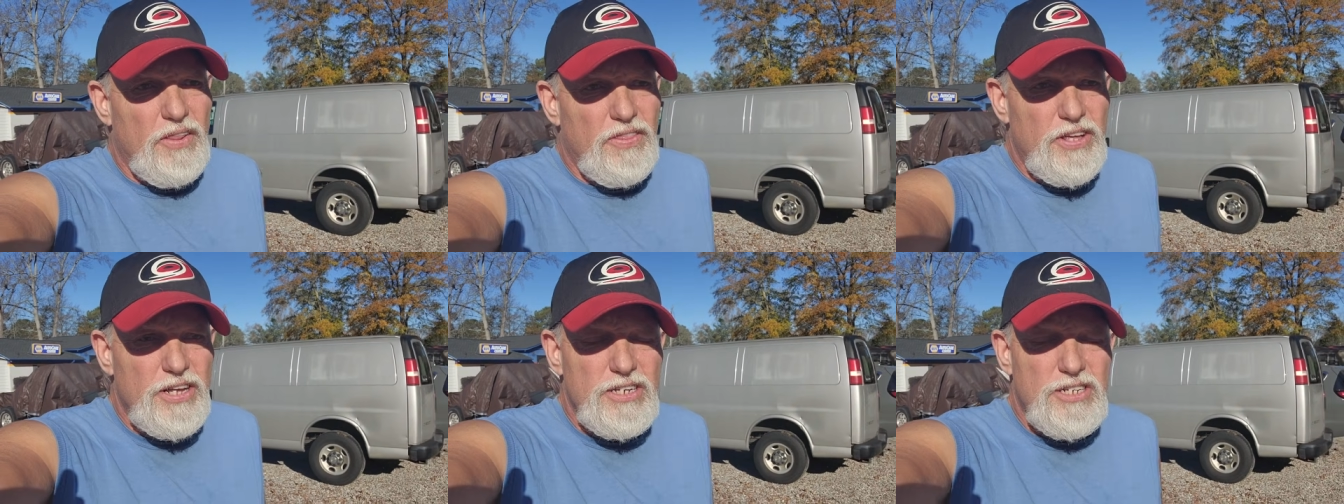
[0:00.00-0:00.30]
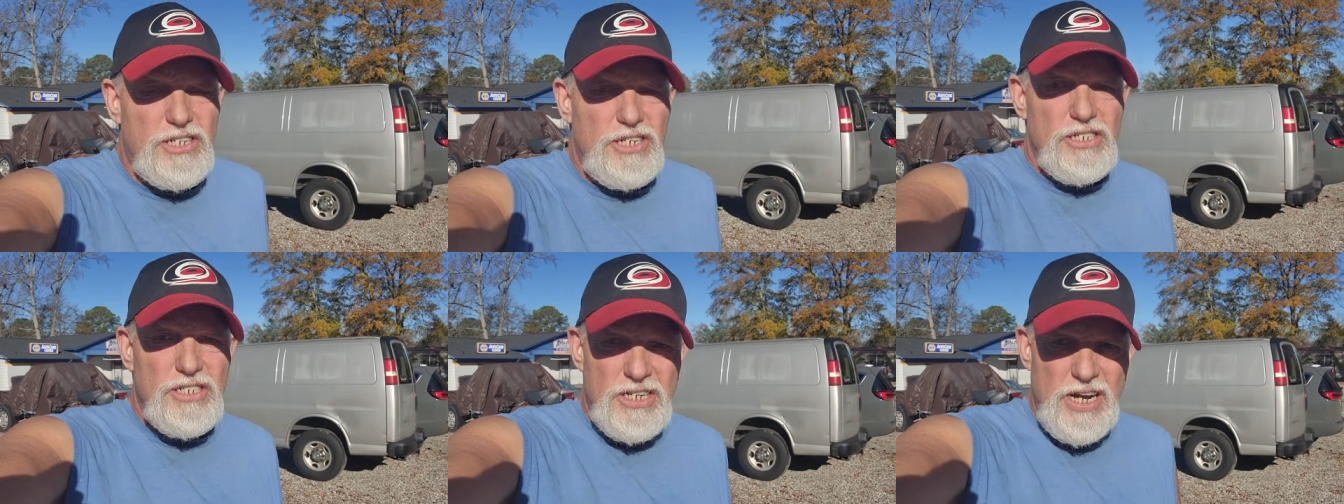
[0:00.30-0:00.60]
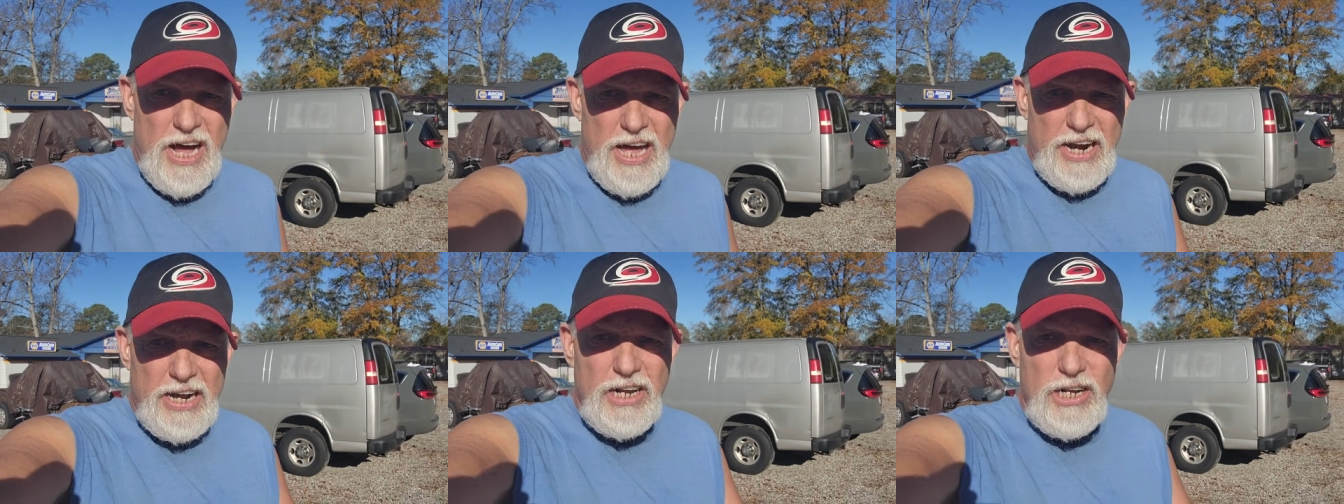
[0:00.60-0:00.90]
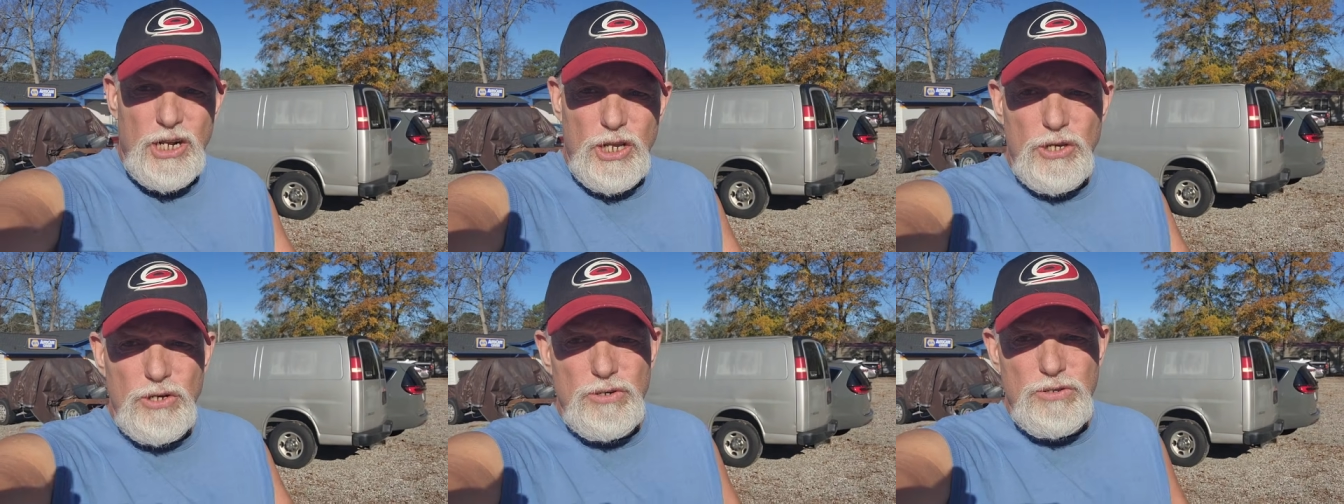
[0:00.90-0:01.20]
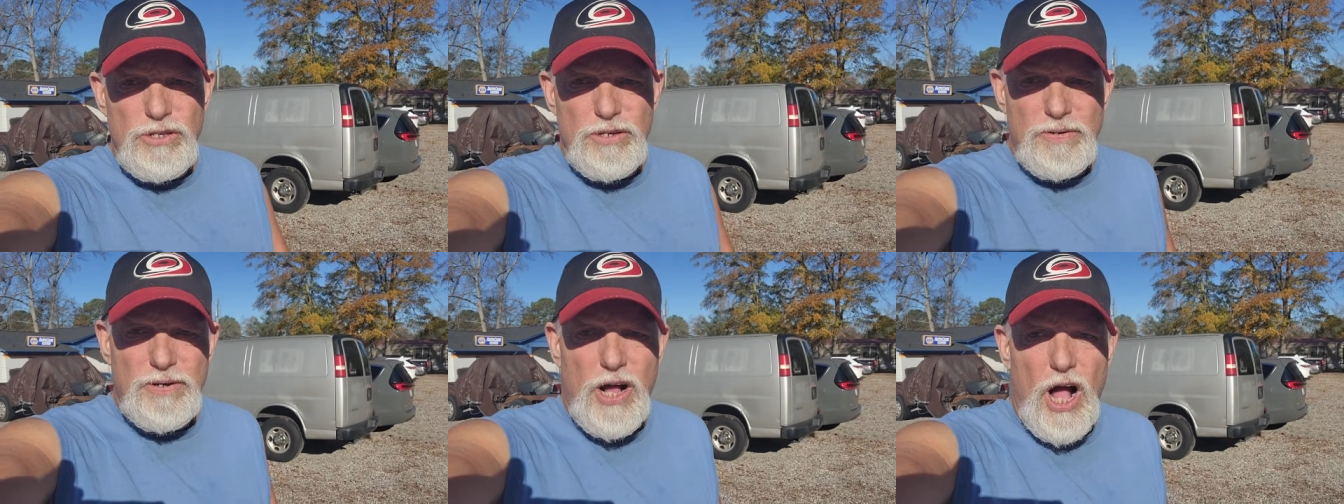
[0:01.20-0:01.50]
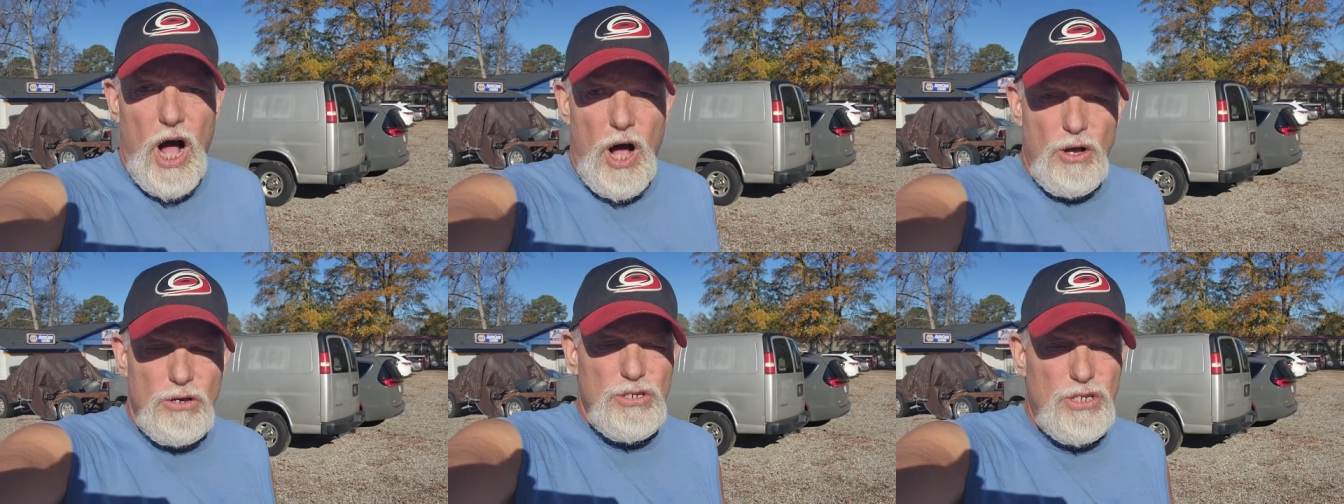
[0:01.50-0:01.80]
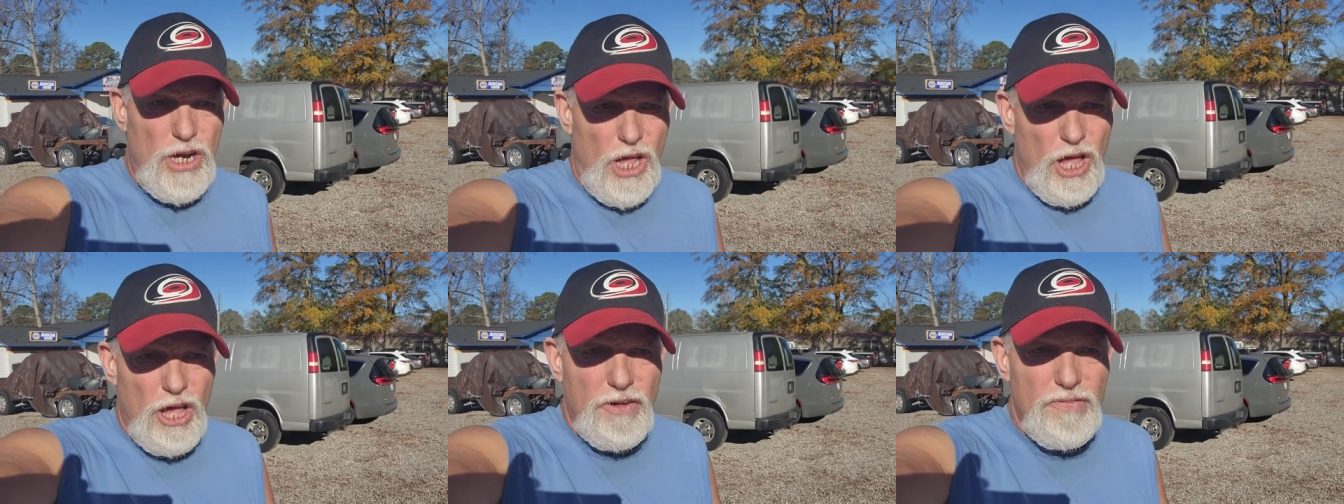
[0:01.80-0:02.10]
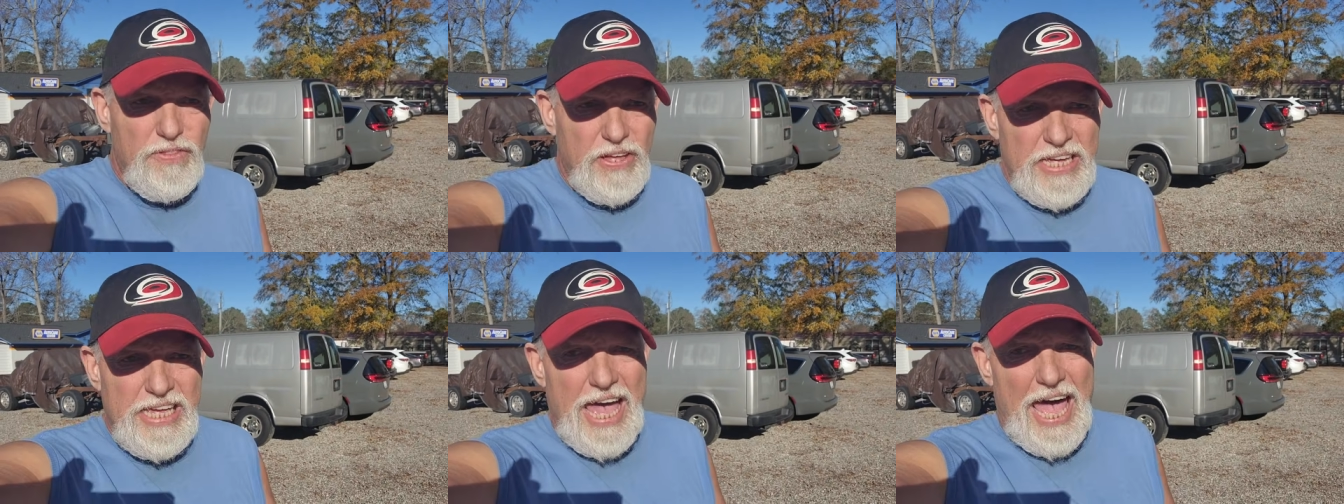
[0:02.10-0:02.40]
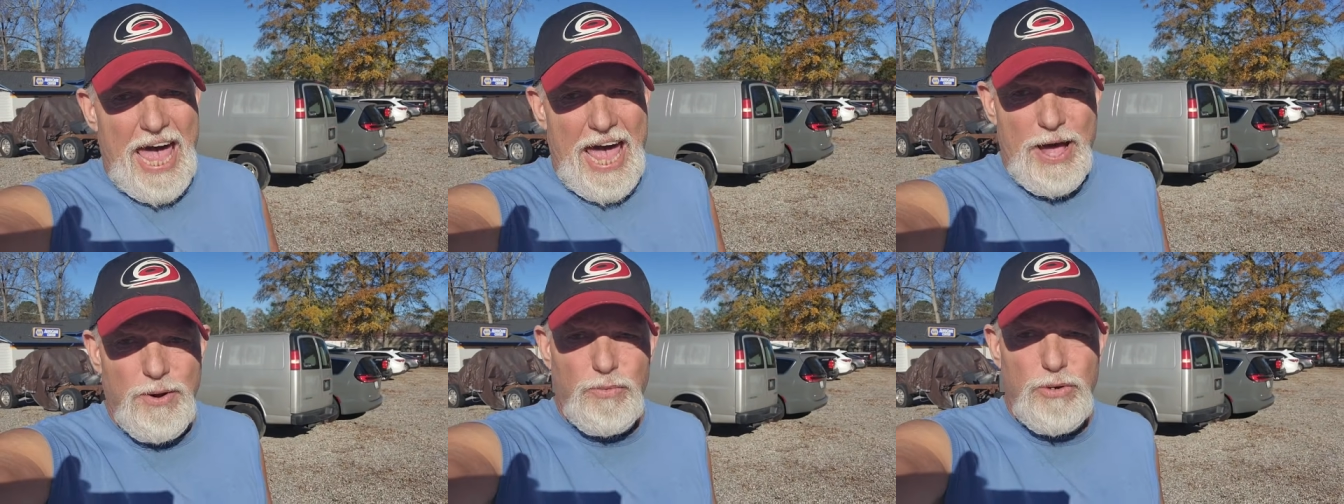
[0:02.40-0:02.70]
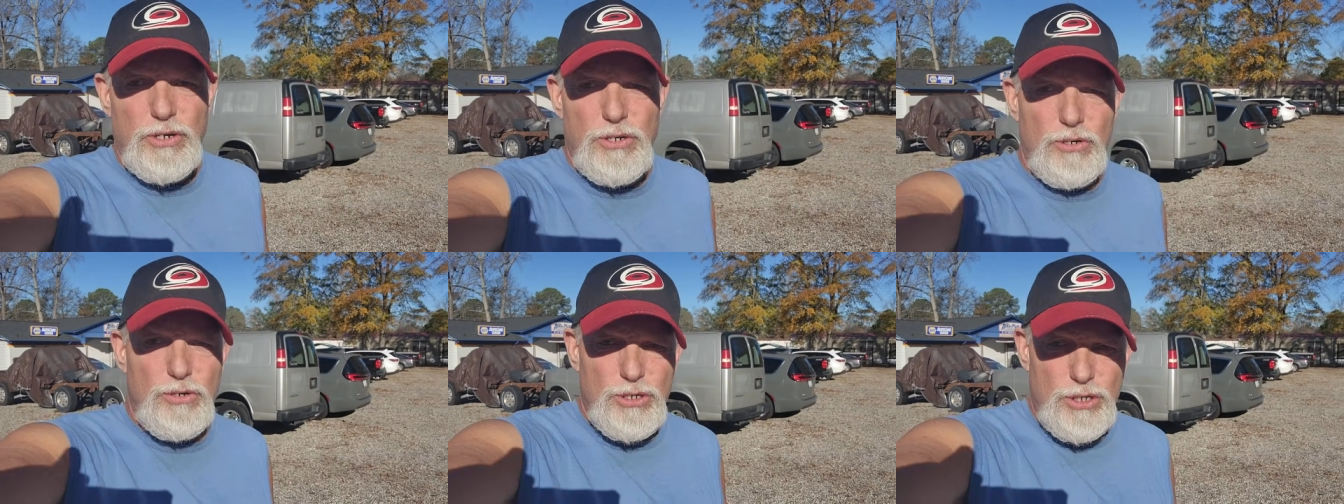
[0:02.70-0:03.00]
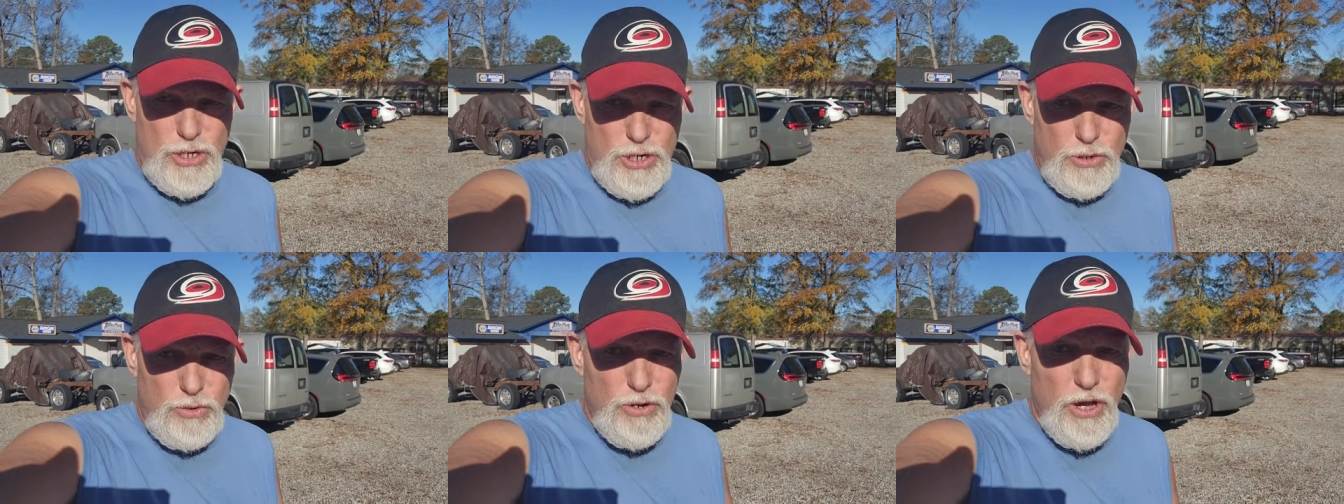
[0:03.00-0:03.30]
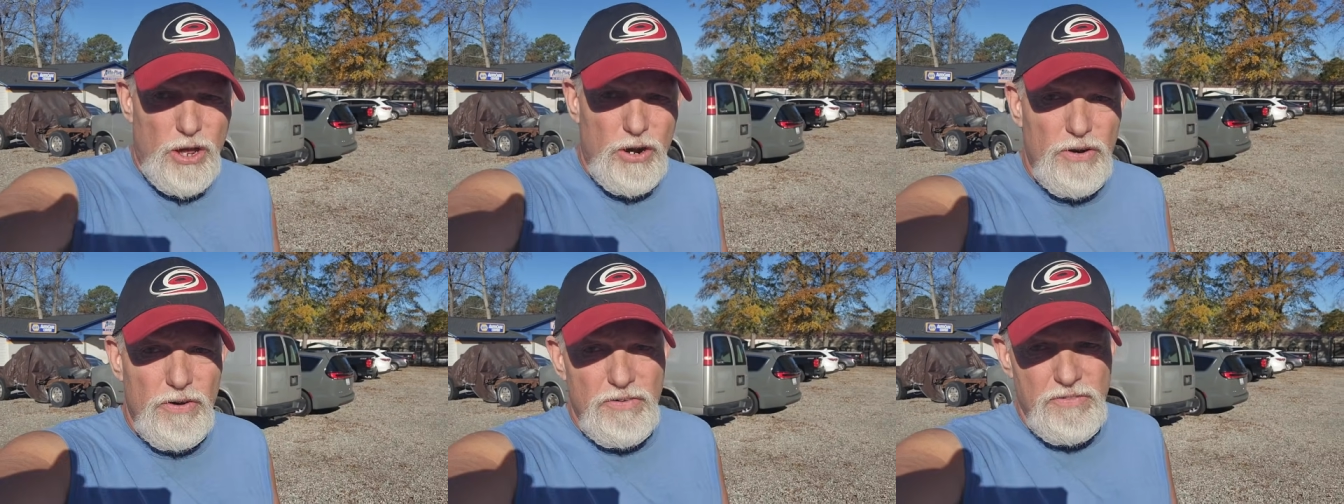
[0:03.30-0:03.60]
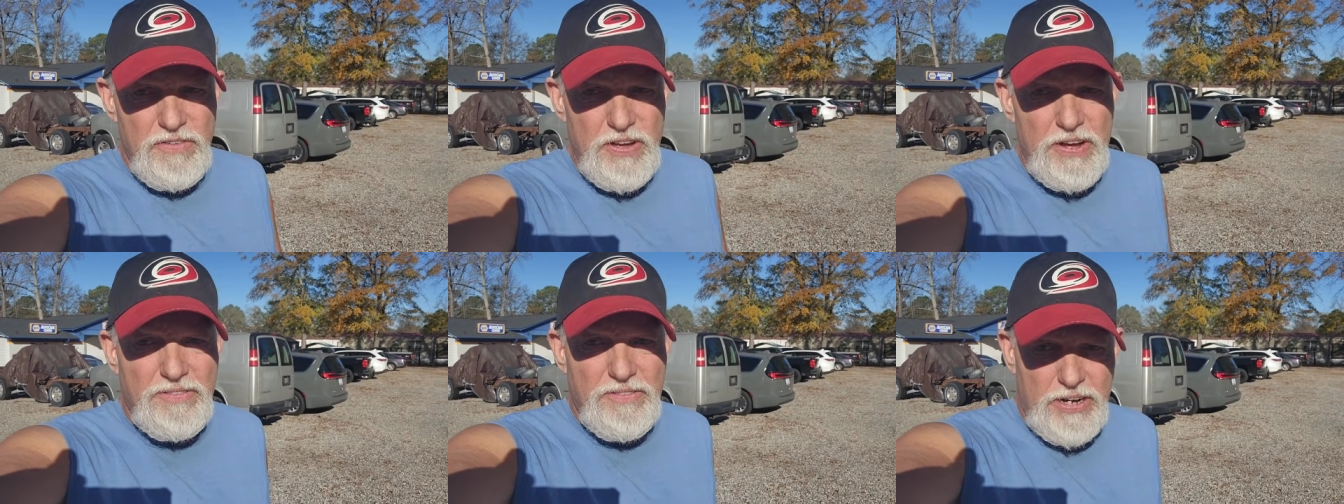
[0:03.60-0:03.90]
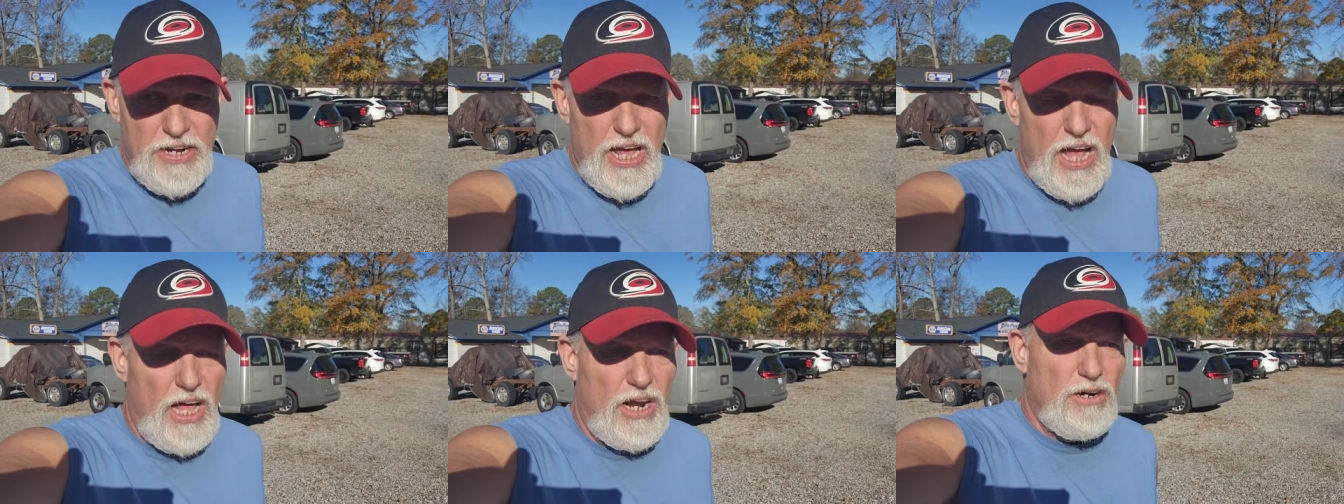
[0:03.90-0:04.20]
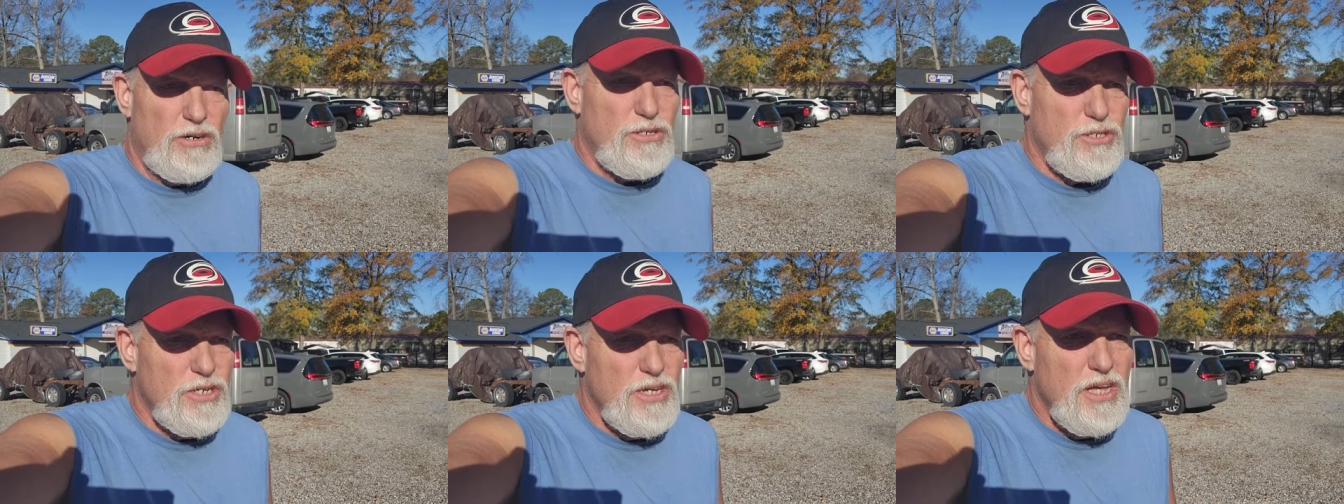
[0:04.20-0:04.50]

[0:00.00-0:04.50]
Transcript: This does not include the cost of the cat, which was $250.